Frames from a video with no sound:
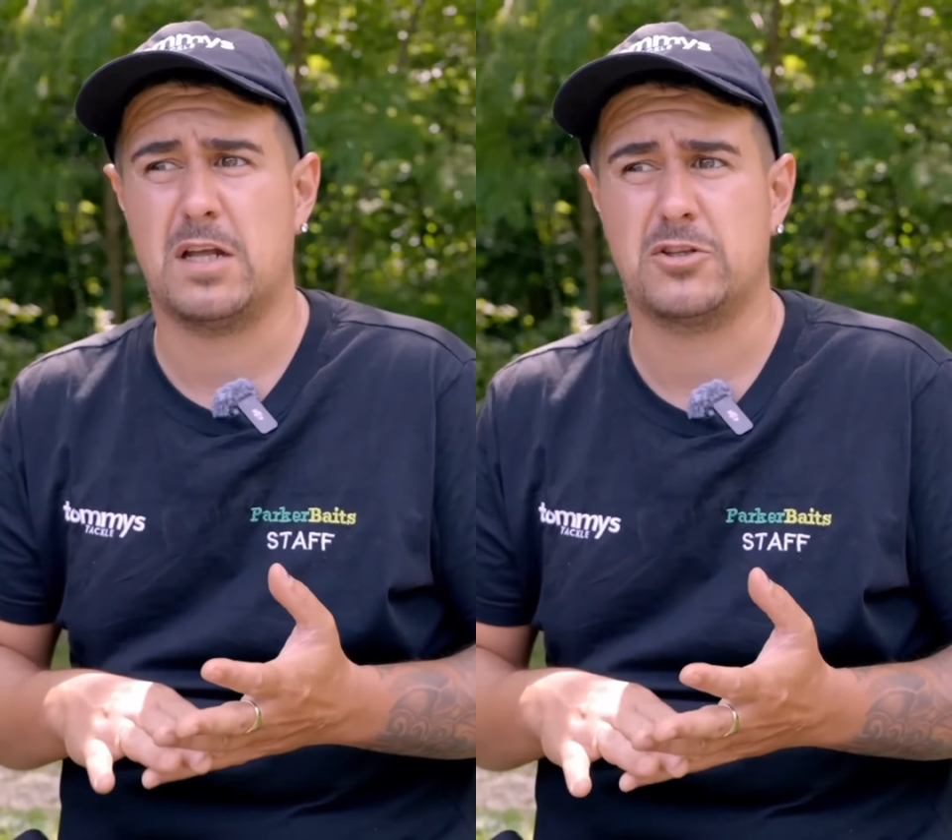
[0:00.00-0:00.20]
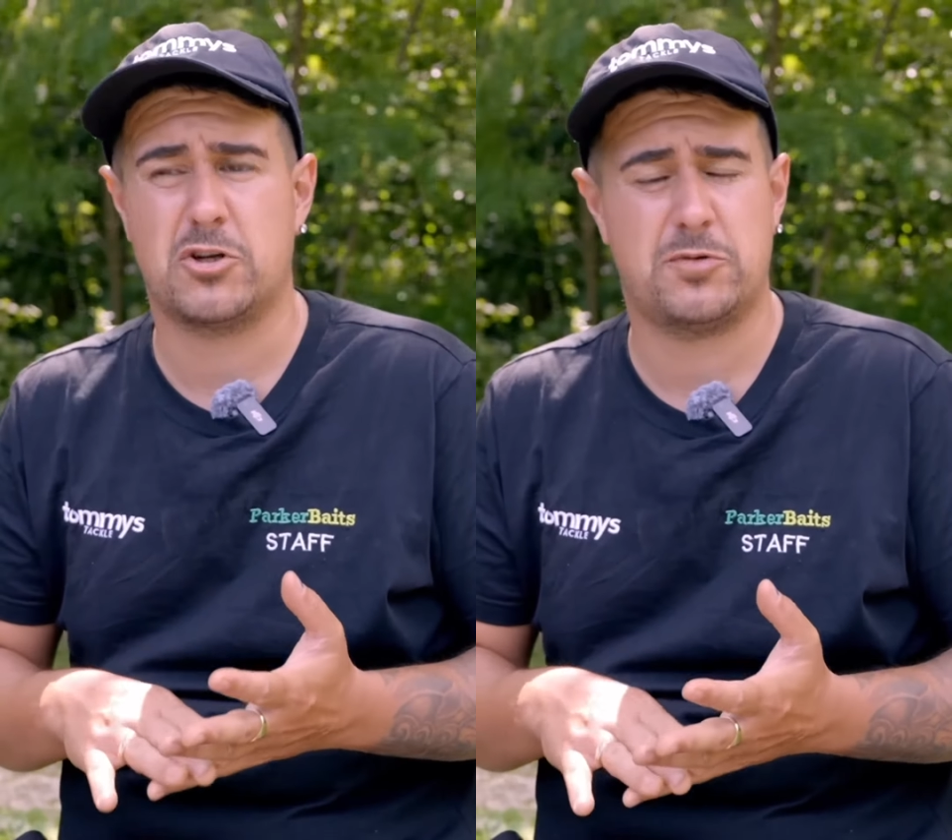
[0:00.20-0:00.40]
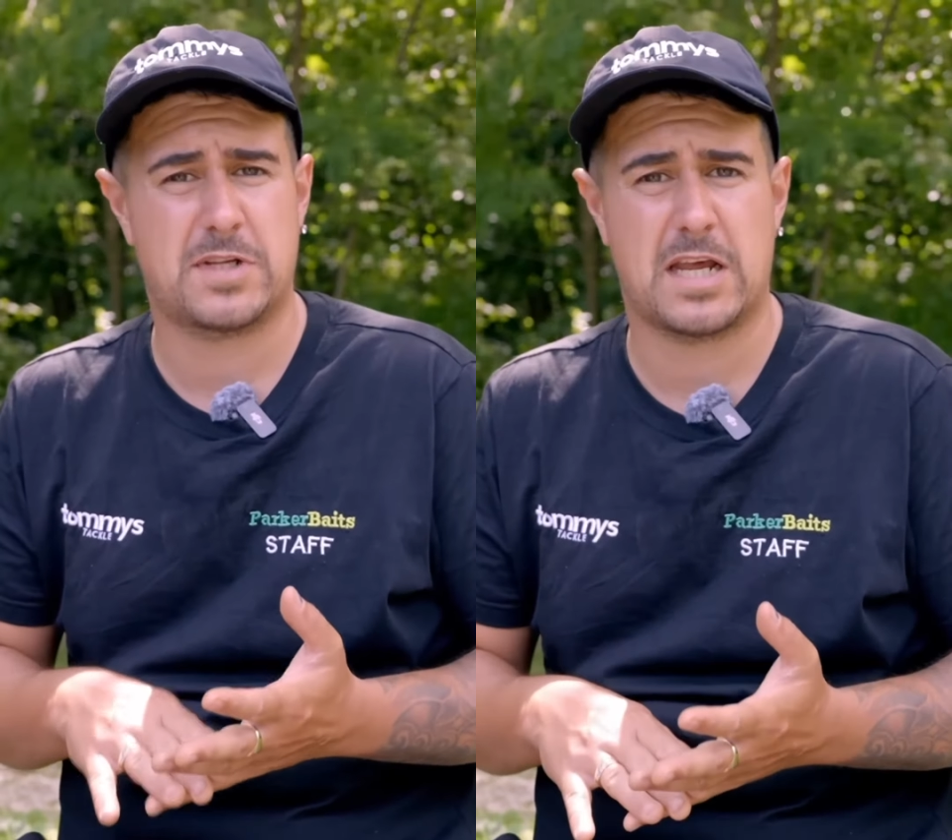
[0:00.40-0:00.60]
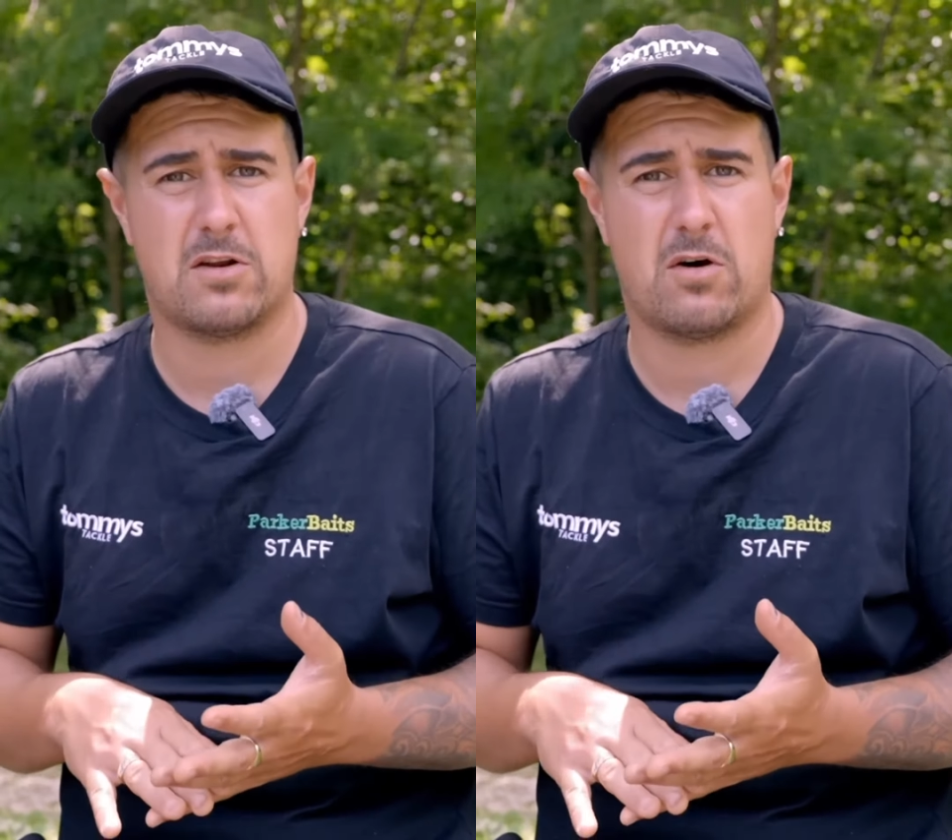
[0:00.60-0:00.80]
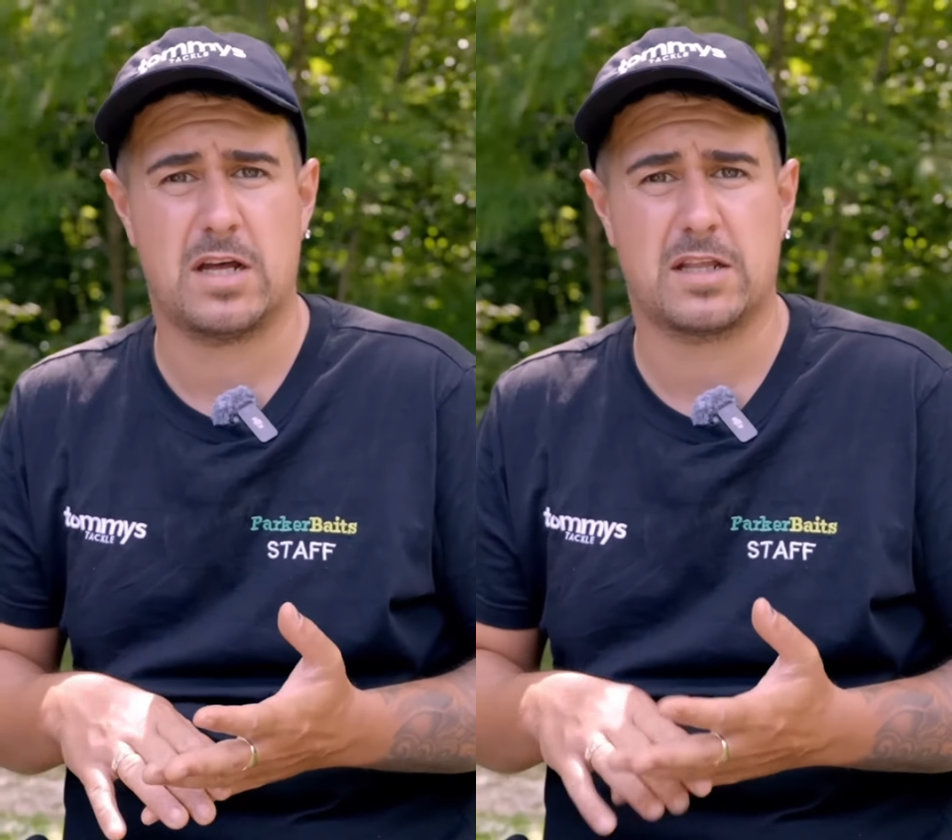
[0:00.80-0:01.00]
Tuesday
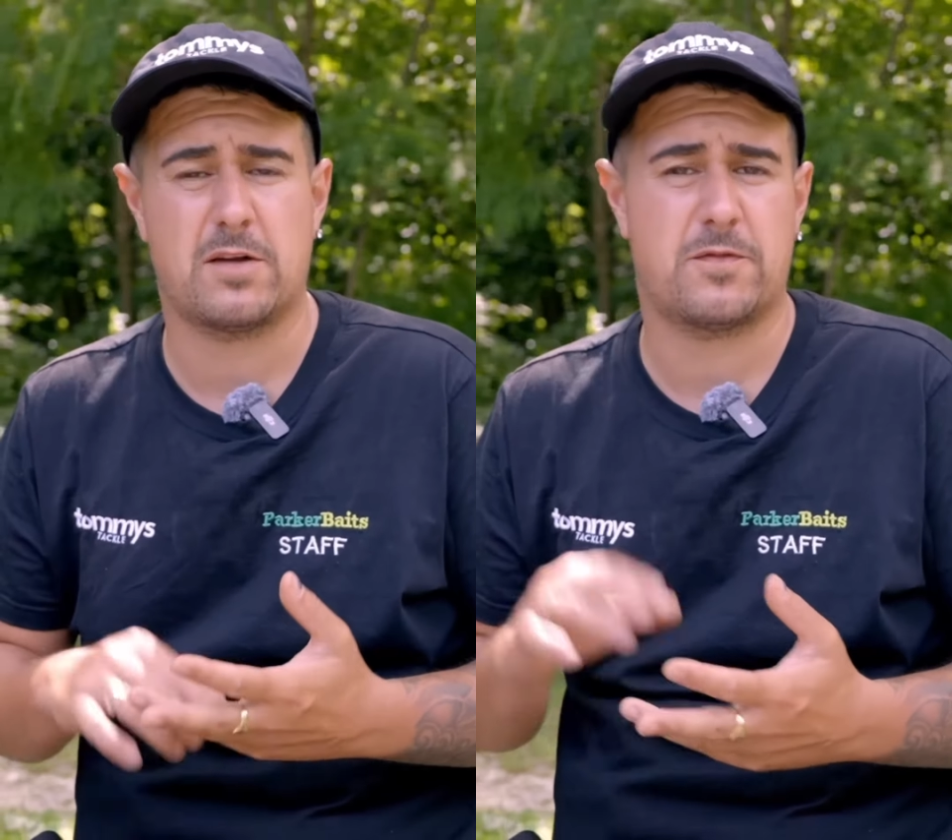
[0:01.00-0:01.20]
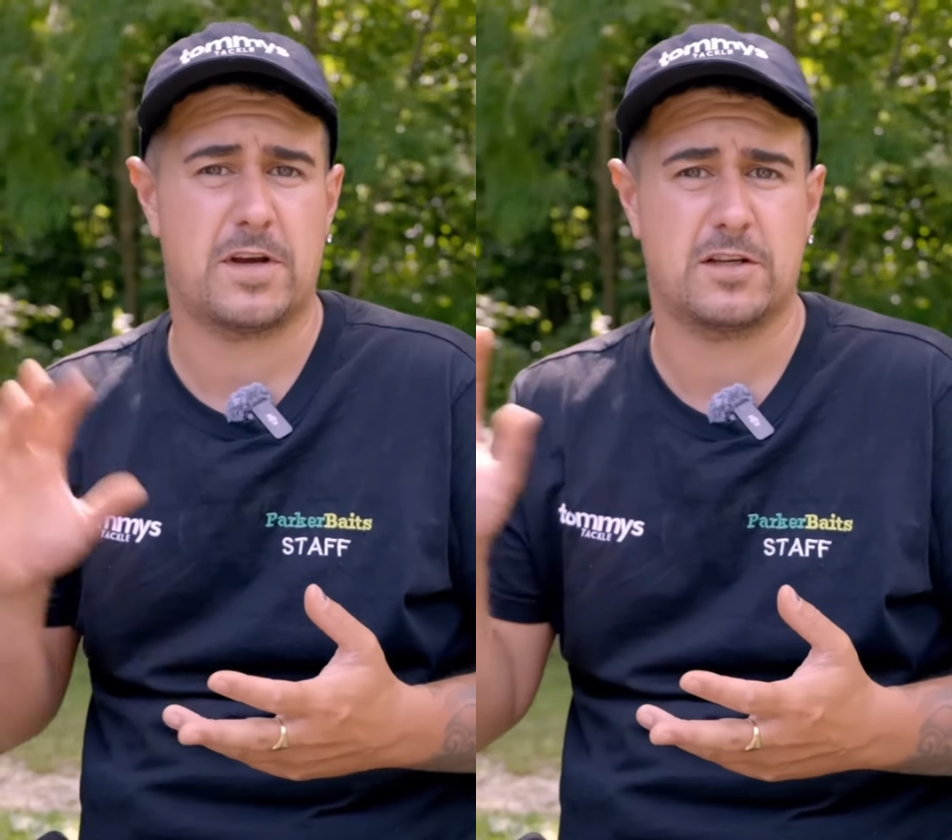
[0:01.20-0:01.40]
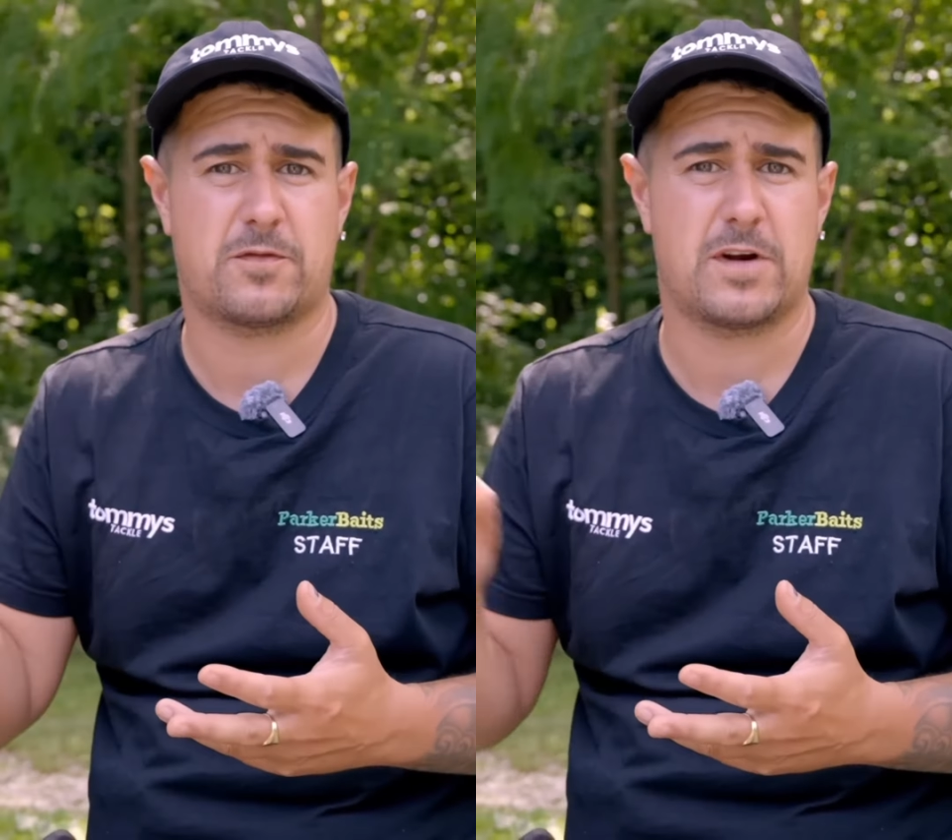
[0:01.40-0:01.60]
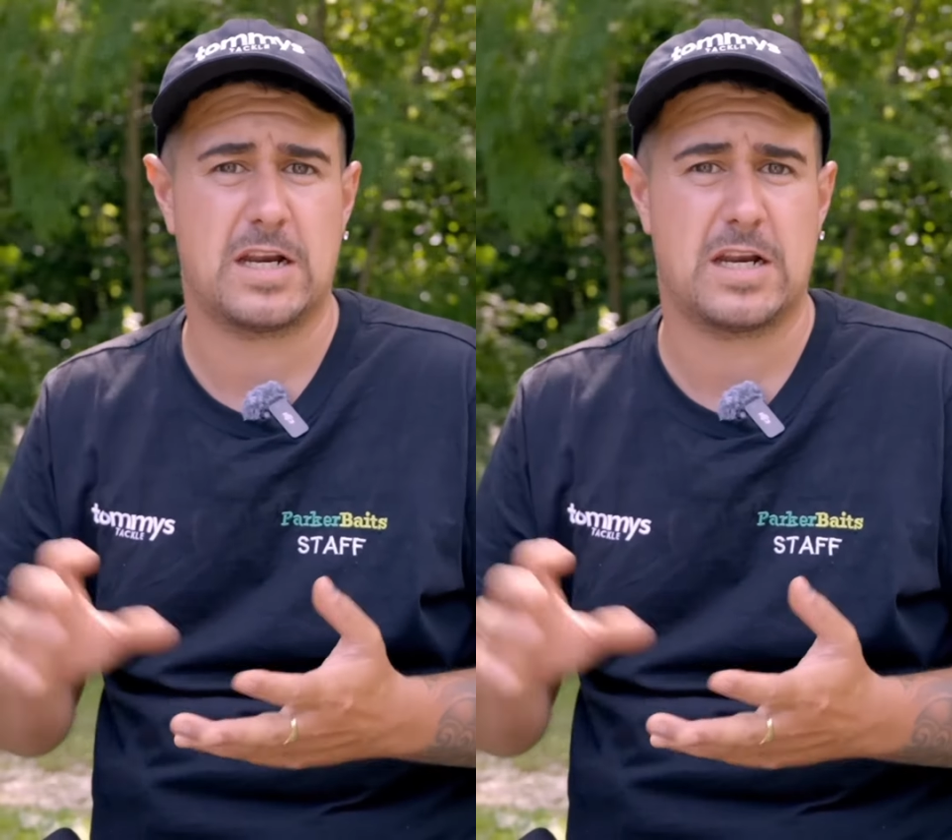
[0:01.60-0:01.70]
night. I'd done the first 3